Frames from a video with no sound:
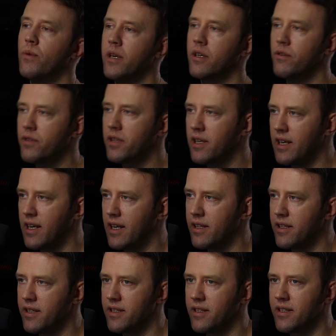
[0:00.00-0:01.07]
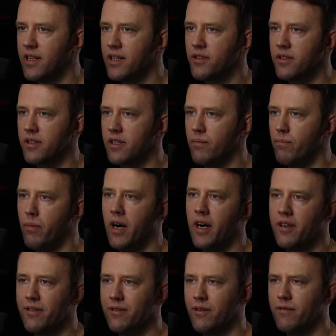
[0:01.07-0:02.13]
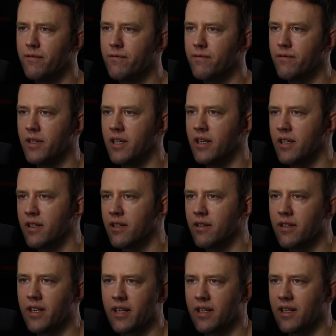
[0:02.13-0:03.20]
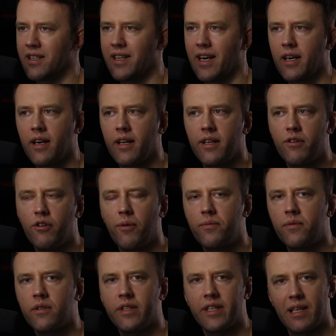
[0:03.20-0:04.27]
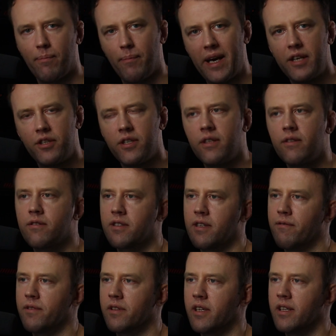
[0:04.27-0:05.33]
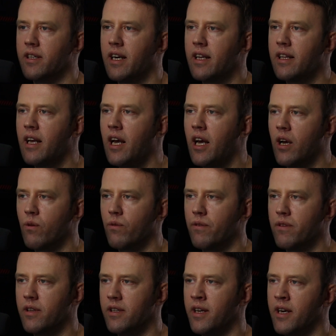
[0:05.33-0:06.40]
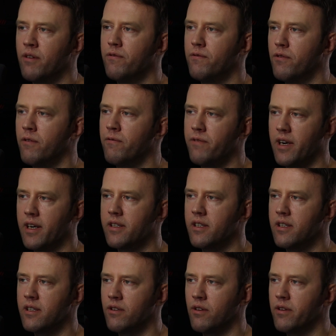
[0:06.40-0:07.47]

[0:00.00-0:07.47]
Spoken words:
we're looking at is essentially the body of like an attack helicopter, like Apache or something like that, with the narrow form factor and